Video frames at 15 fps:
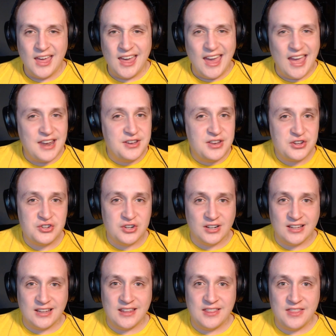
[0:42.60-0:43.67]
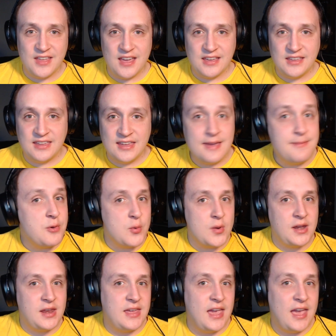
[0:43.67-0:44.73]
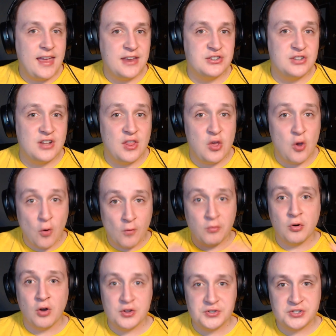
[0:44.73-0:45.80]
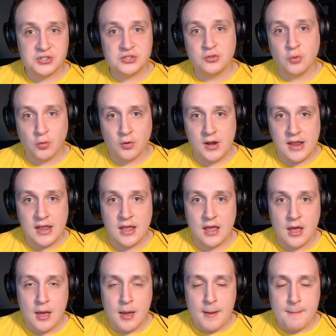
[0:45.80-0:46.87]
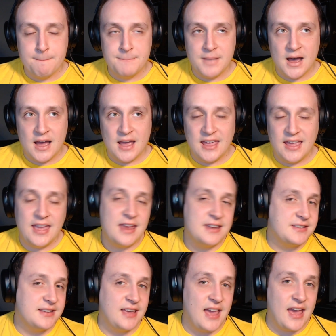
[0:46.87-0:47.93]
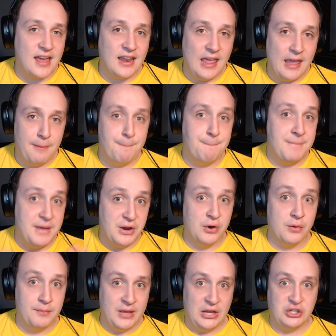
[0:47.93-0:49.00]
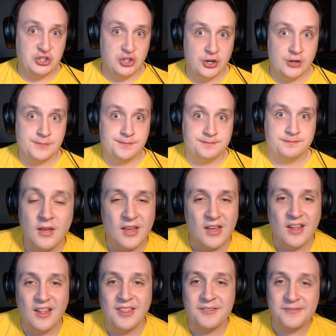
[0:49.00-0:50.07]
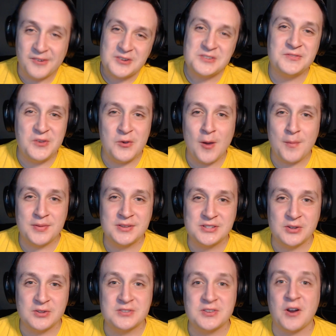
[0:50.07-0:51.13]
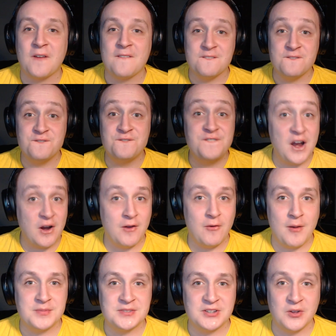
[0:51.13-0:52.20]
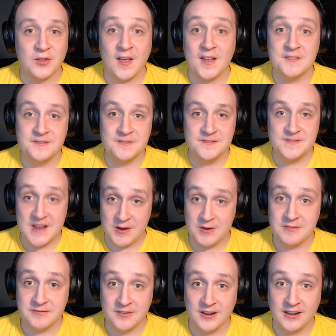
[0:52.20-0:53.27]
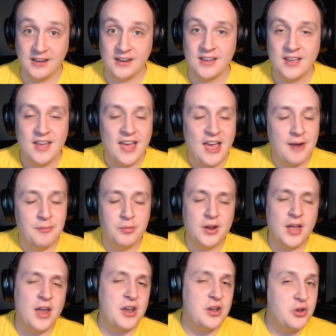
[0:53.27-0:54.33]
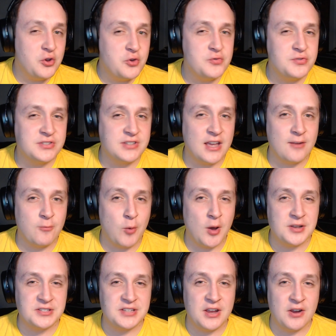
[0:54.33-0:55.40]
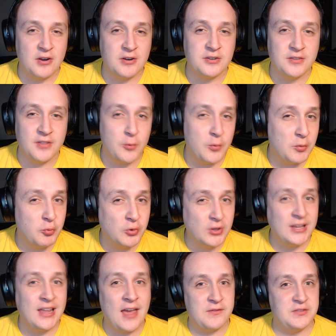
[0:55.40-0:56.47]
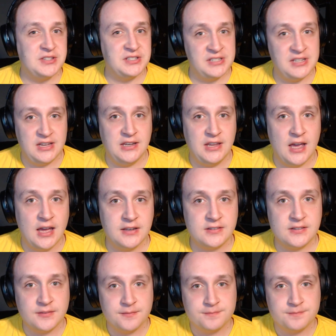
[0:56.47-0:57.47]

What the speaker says: Additionally, they keep you engaged in the overall story by hinting at a bigger picture. The first few episodes are very whimsical and very funny, and bring out a new side of Wanda's character that we really haven't seen yet.